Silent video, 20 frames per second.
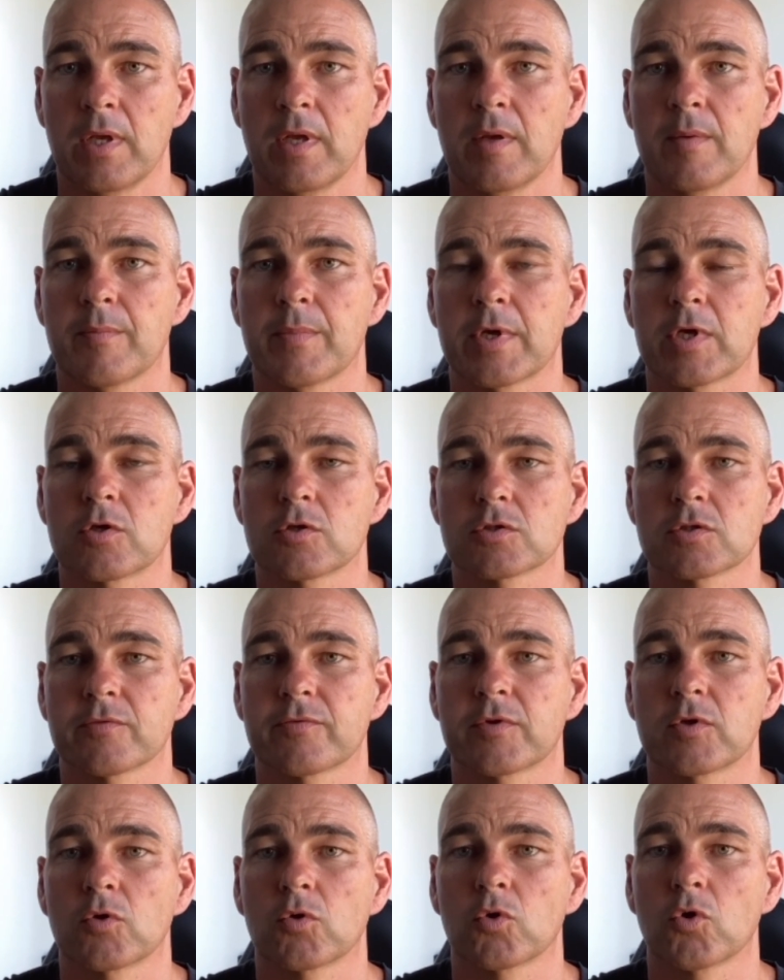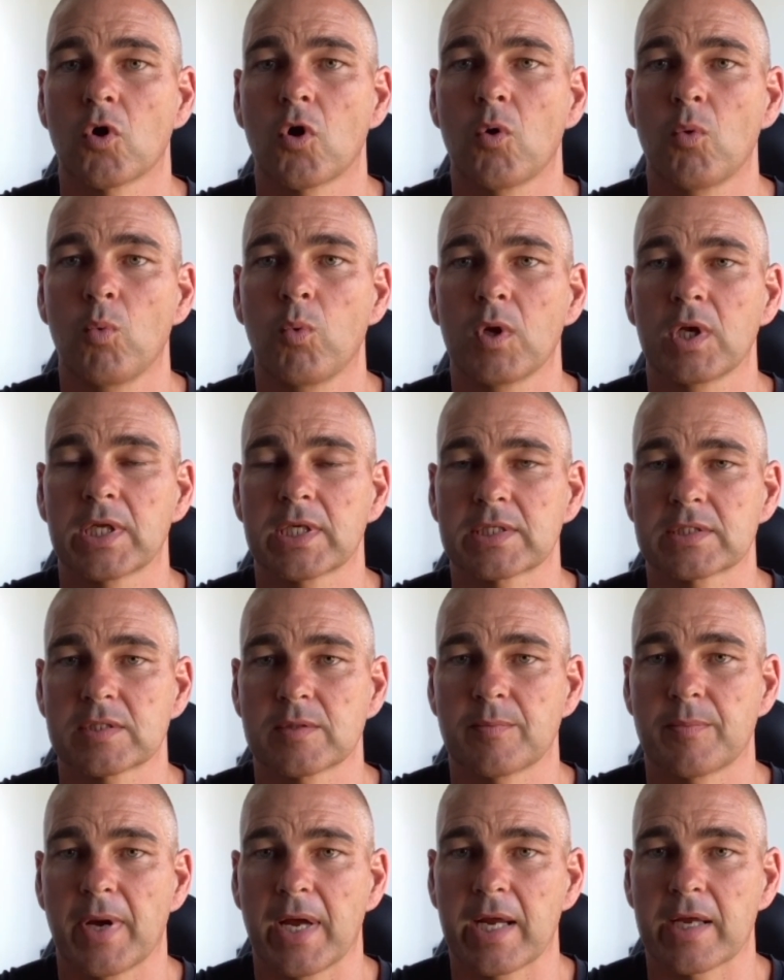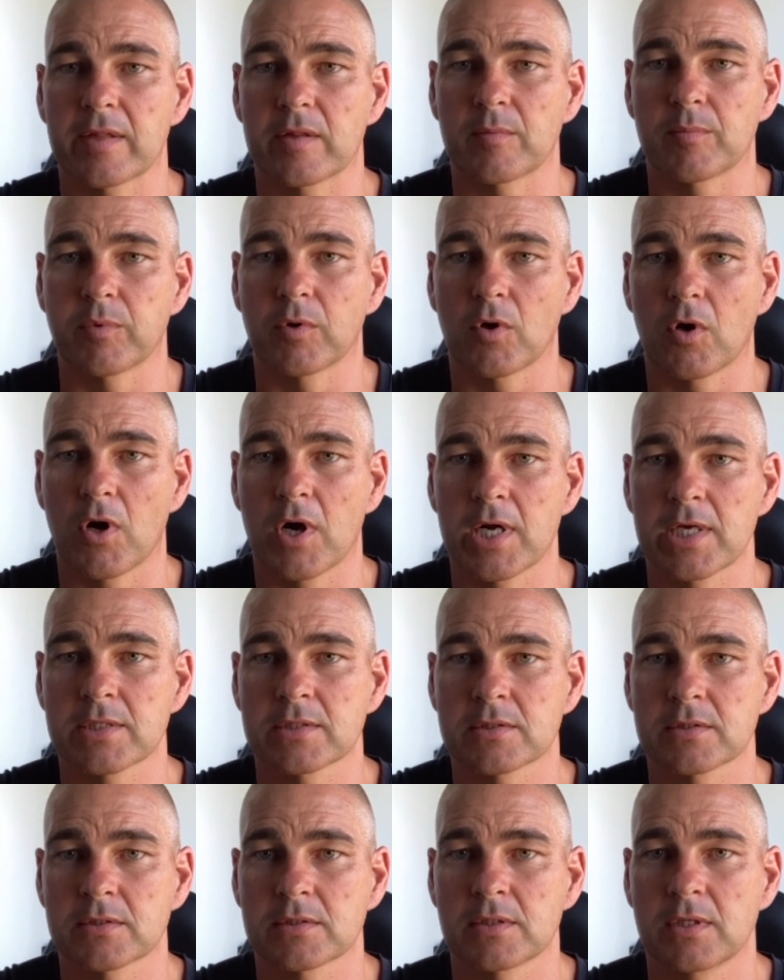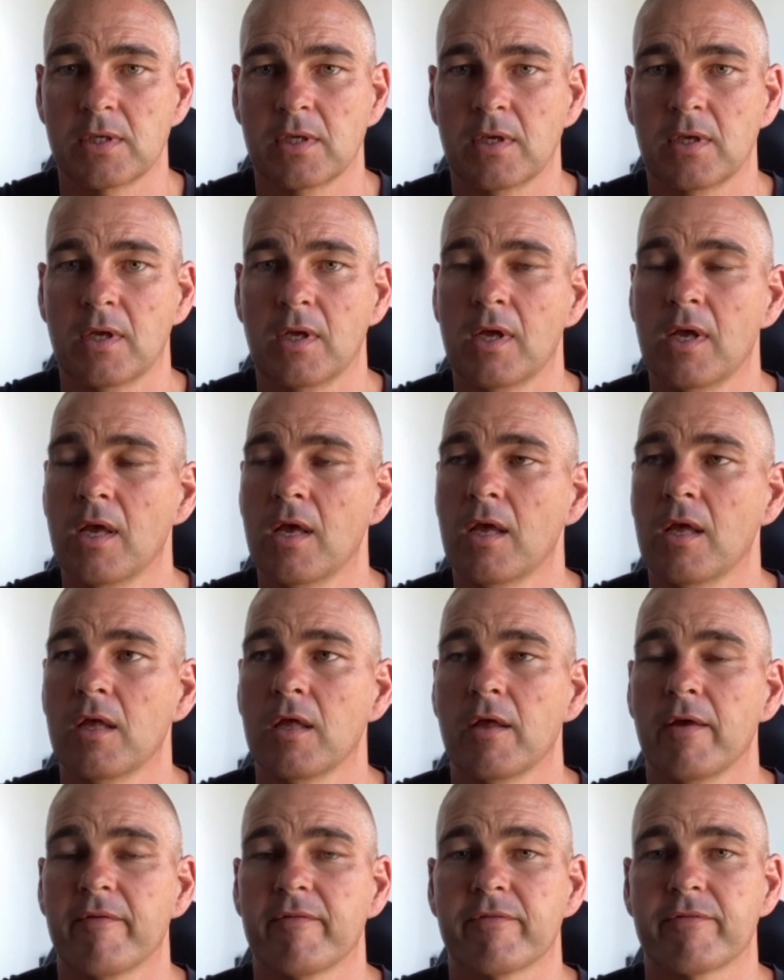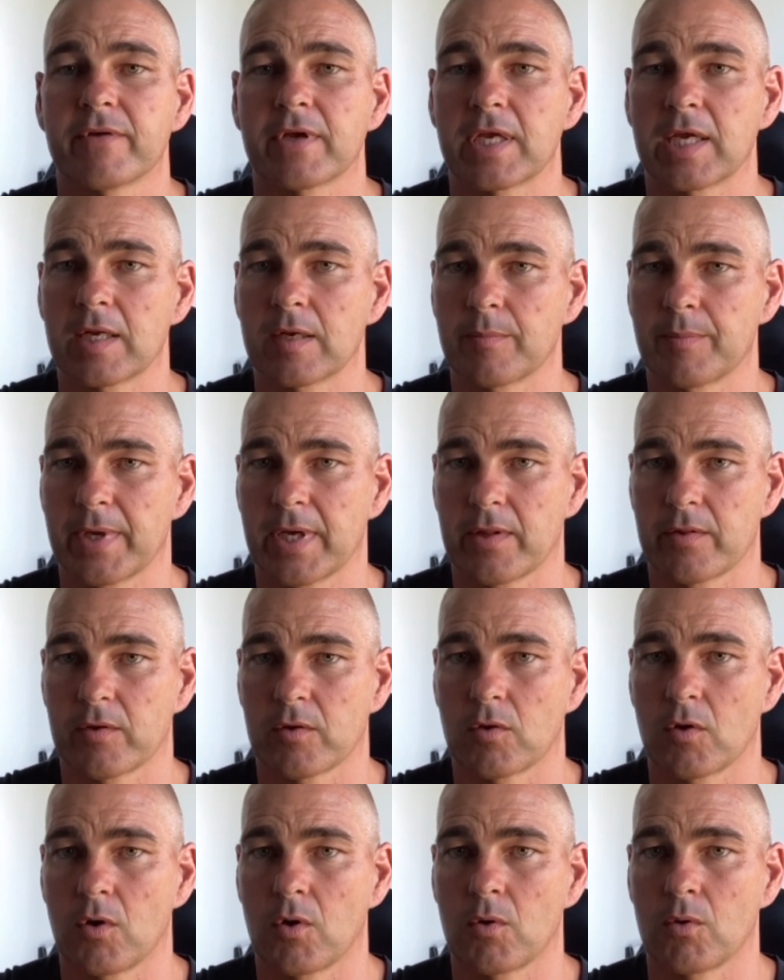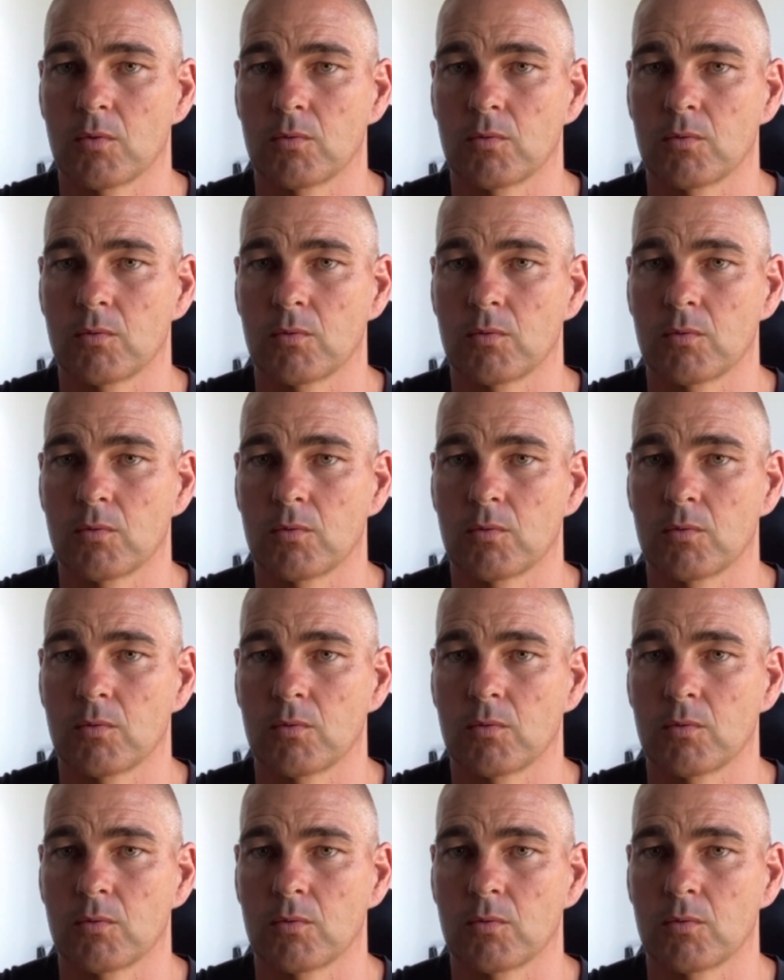Because if you're not willing to pay the price, forget about the goal.